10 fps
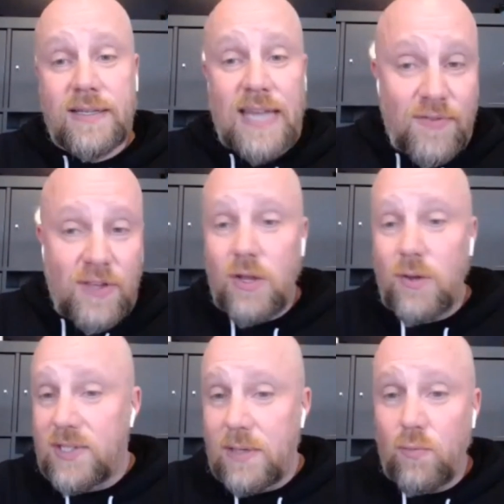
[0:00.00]
Dave
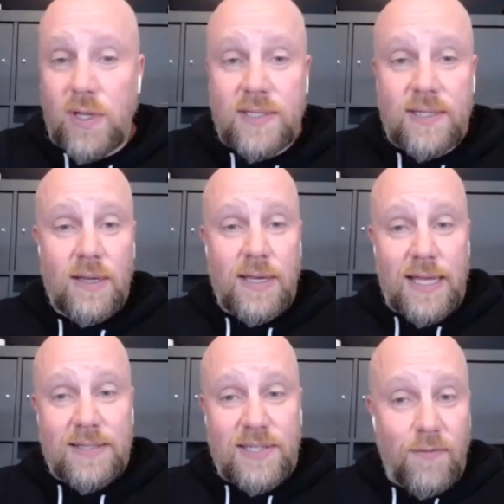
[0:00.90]
Knudsen was,
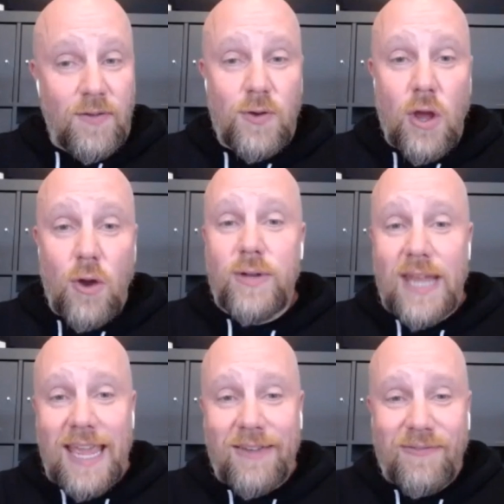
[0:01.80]
and some of
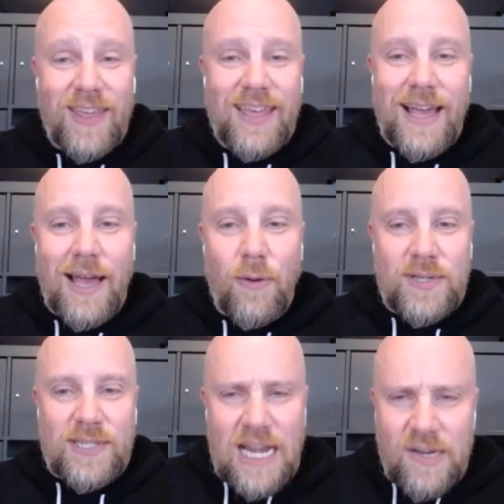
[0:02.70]
Dave,
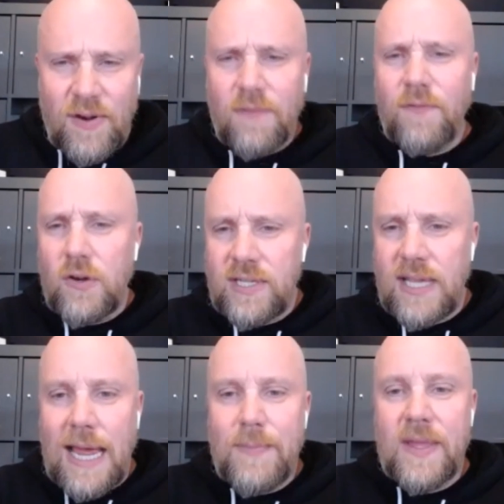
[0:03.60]
was kind of our
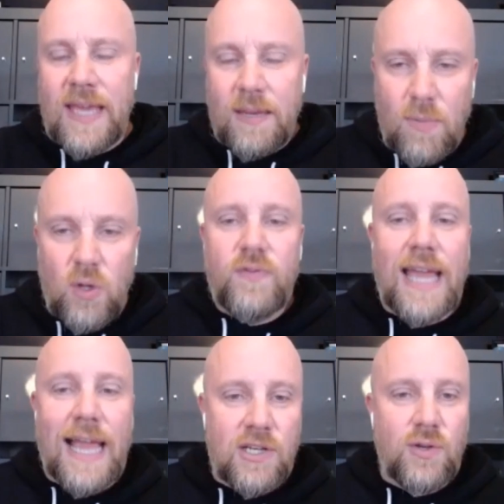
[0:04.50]
first guy, but then
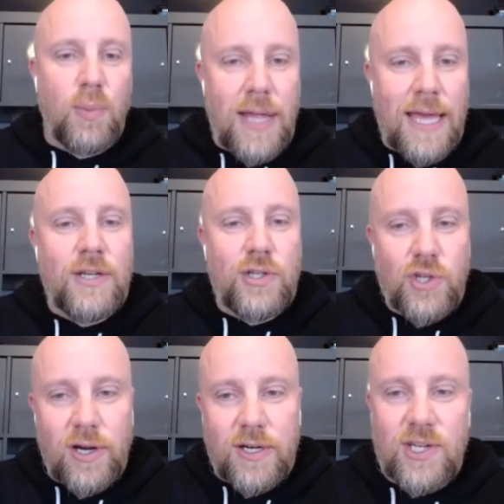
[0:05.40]
moved to actually plant a
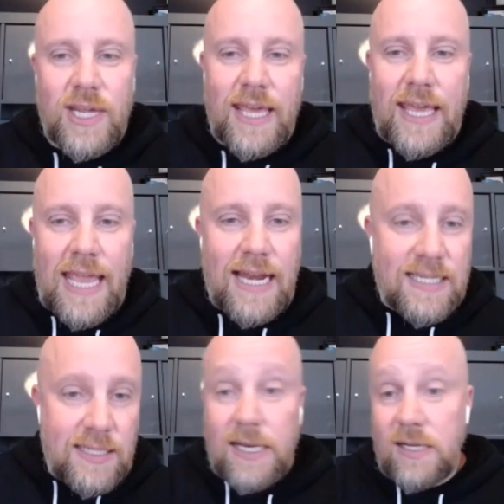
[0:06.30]
church. And
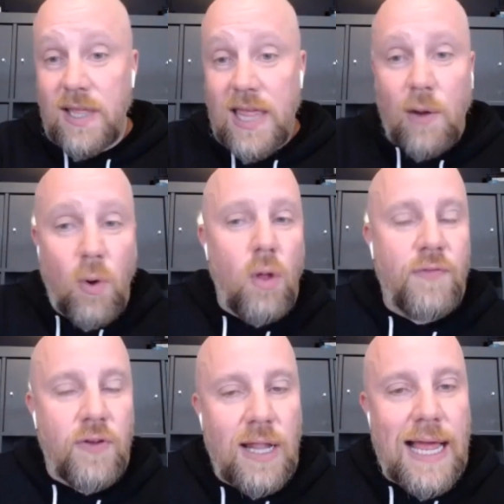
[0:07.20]
I slid into that
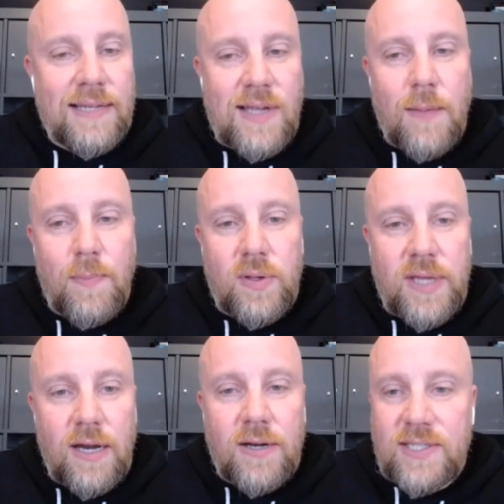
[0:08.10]
role for the last couple
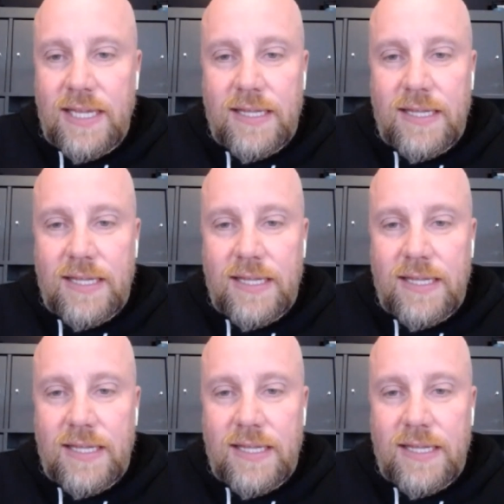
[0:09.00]
of years.